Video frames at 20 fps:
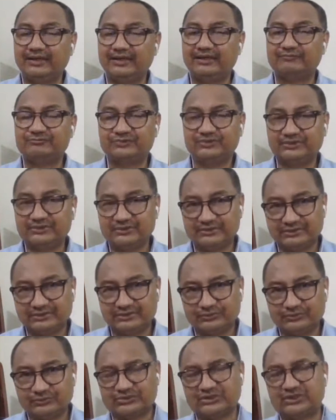after you
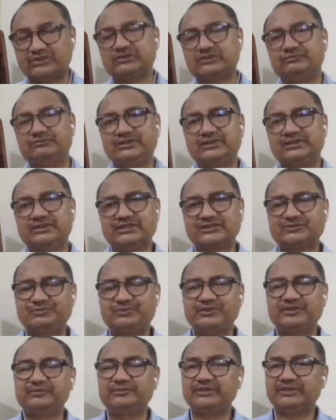know South African
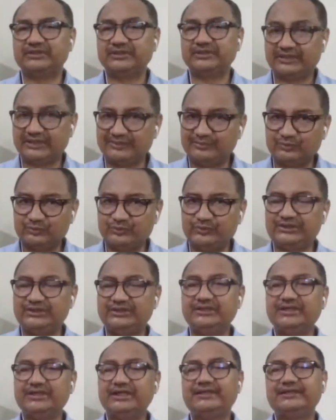experiment, he came to
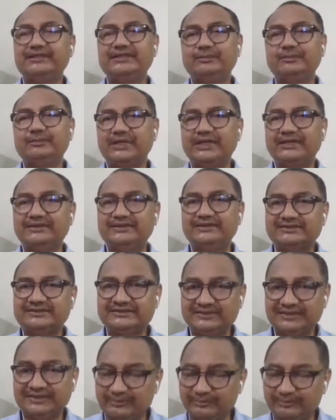India and he applied the
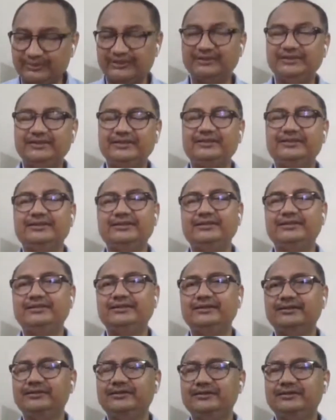same in, in, in
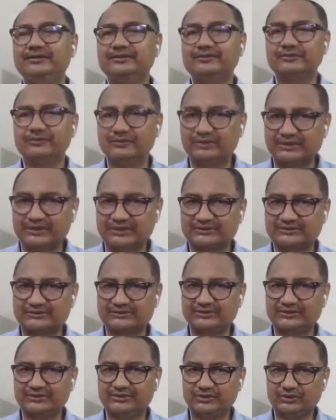the Indian context.
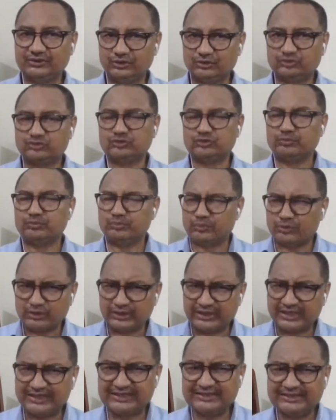So
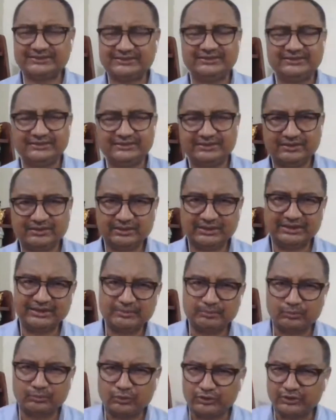morality and
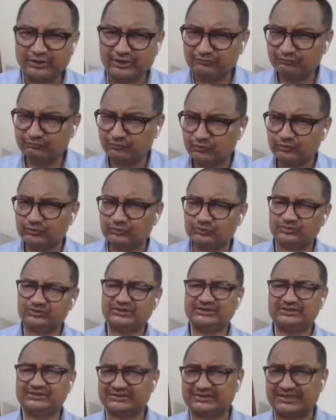the moral force
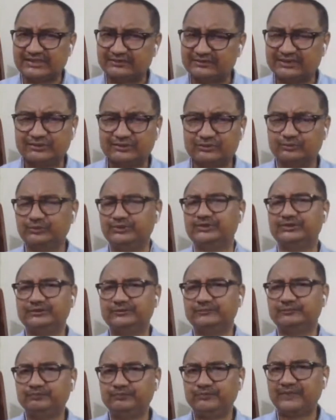is central to it.
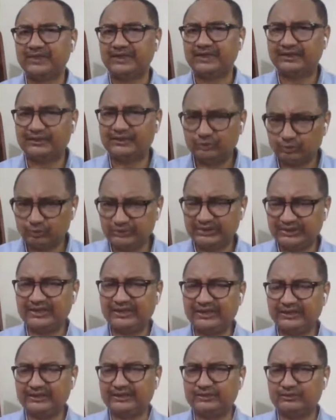And
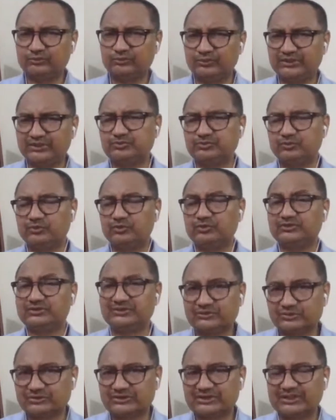today, in today's modern
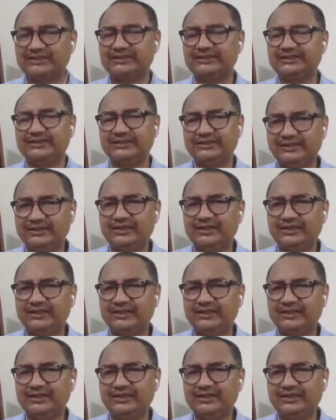society,